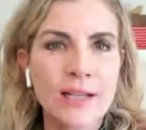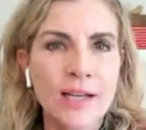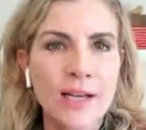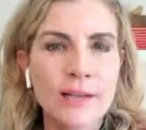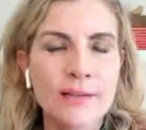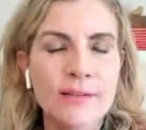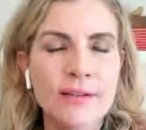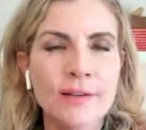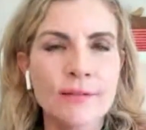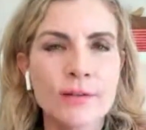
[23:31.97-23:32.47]

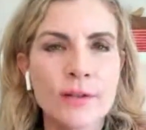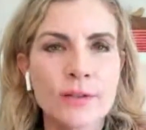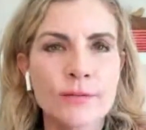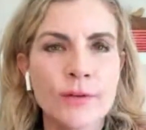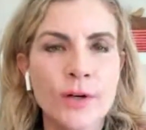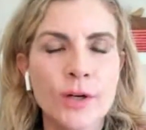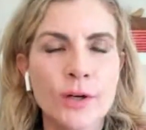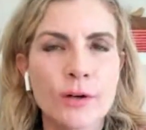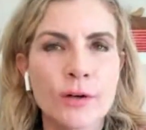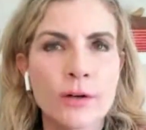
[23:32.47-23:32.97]
I never have
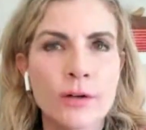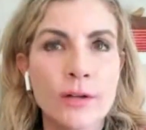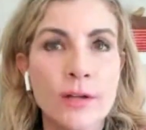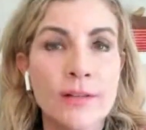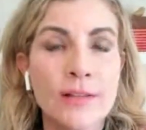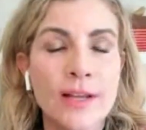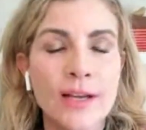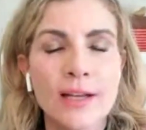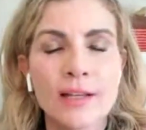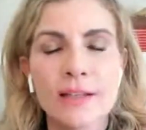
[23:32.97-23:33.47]
heard,
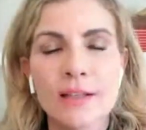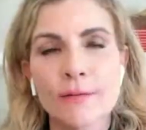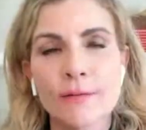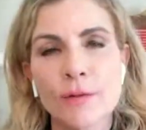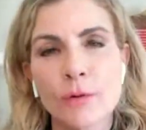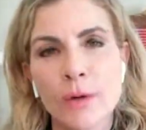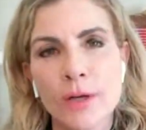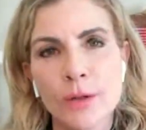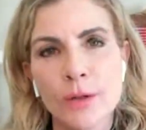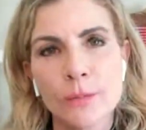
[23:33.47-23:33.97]
and I love
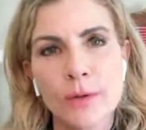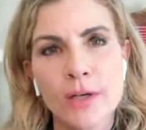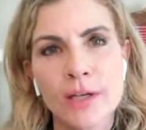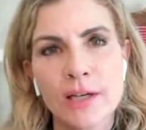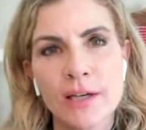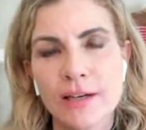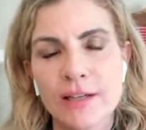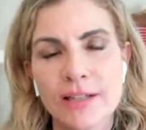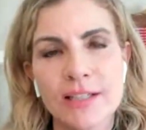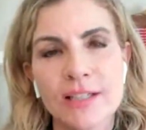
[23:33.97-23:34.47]
the way you put
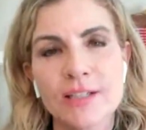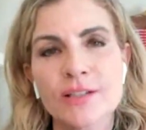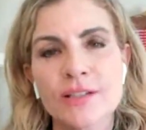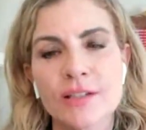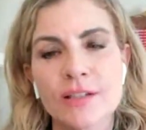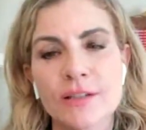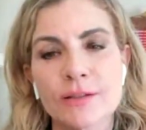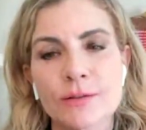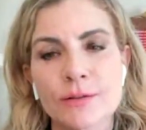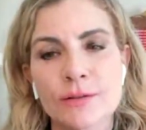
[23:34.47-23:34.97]
it.
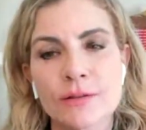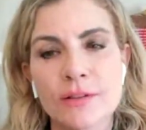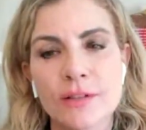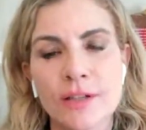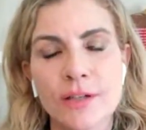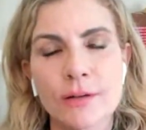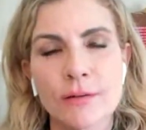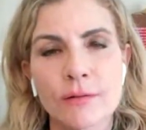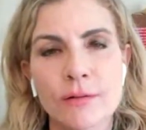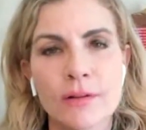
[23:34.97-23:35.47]
Addiction is,
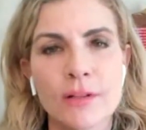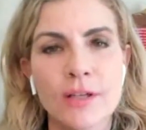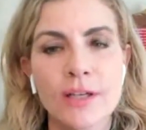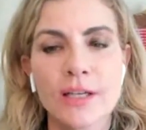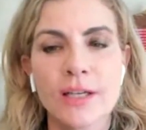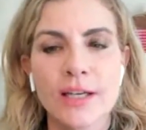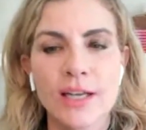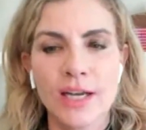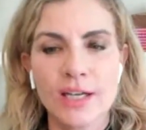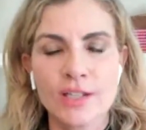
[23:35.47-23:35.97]
the
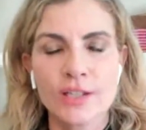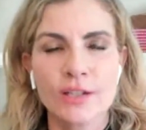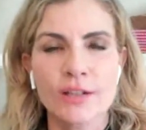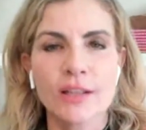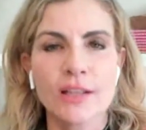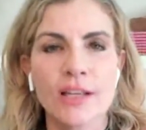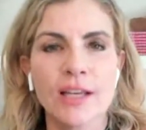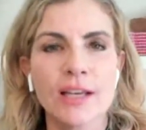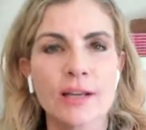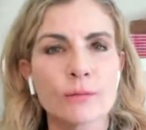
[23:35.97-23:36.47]
connection
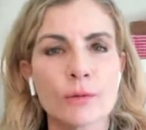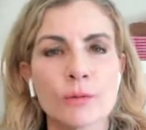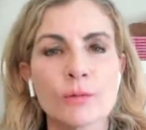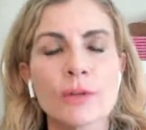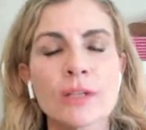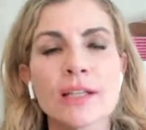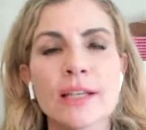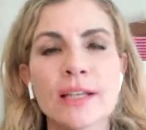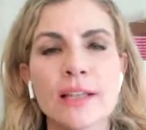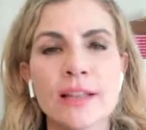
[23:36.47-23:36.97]
thing. And
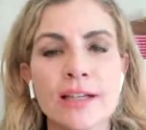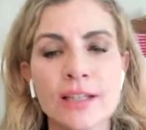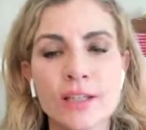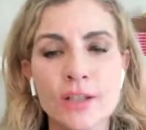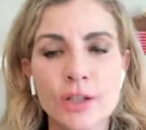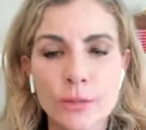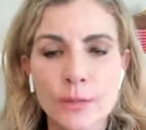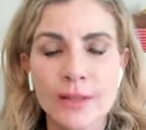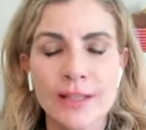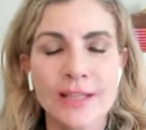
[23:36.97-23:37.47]
the
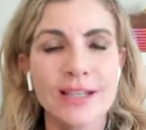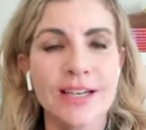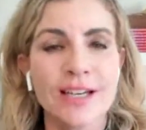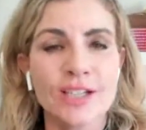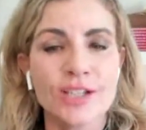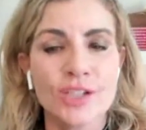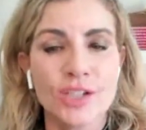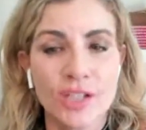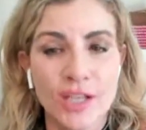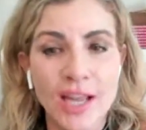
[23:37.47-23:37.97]
human
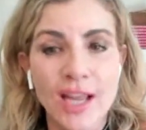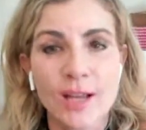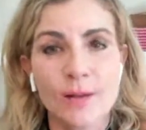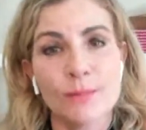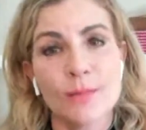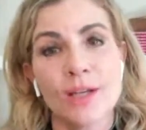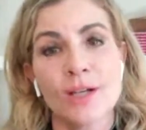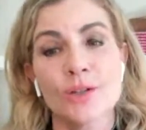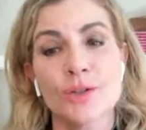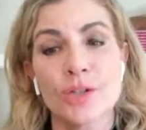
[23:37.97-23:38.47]
connection
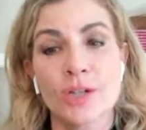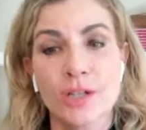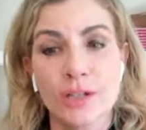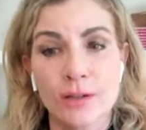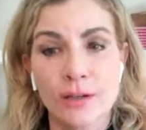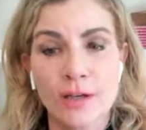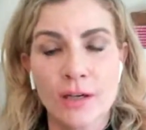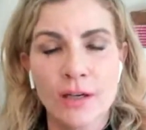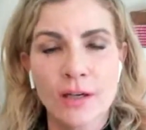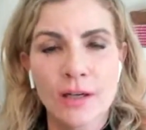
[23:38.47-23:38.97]
can be a
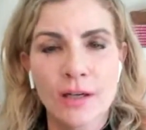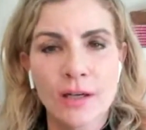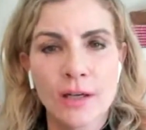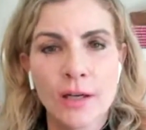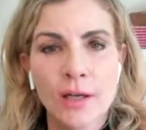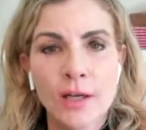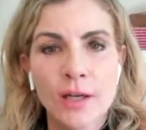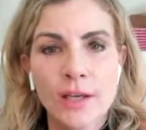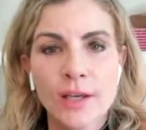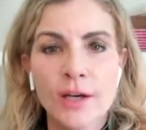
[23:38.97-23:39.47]
drug.
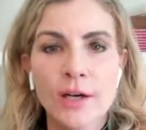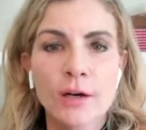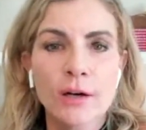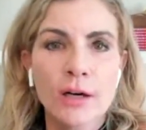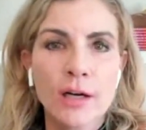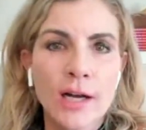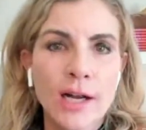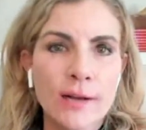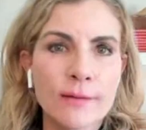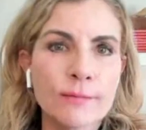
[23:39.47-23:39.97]

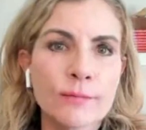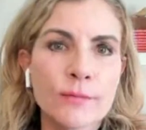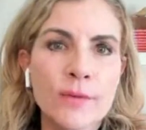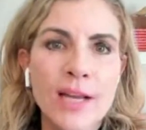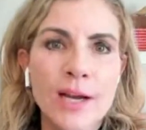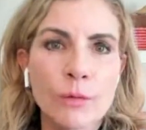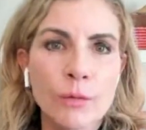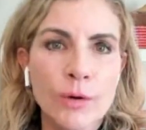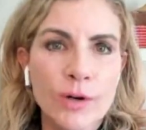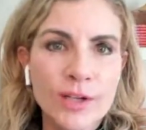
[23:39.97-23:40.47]
I'm
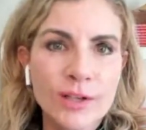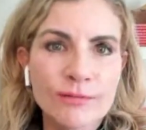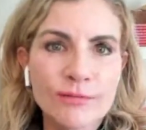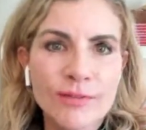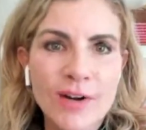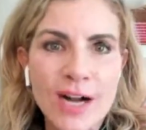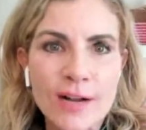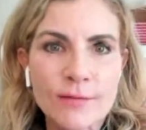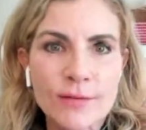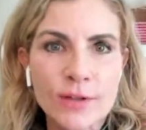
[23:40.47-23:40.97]
now working
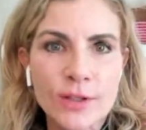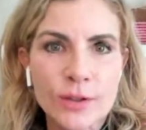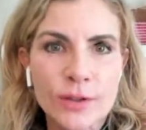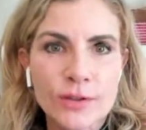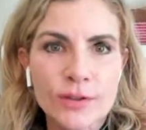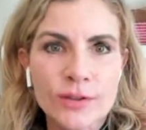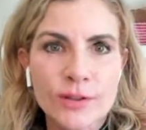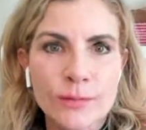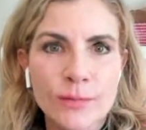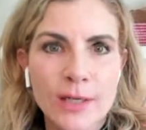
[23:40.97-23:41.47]
5
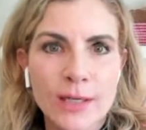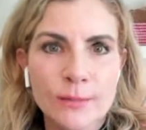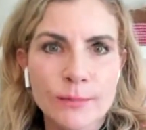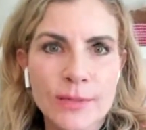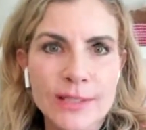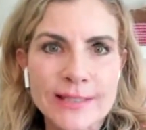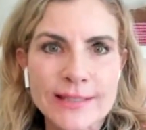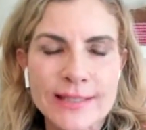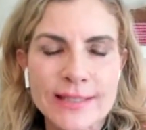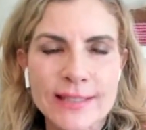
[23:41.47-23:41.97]
years in my
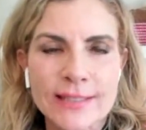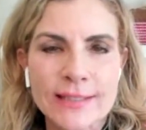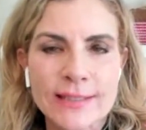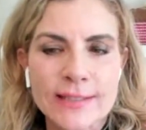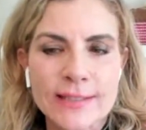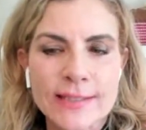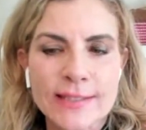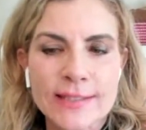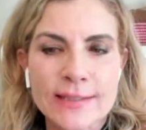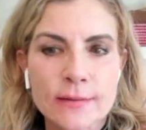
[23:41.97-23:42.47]

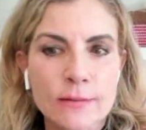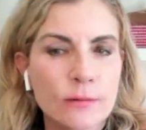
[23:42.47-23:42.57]
business.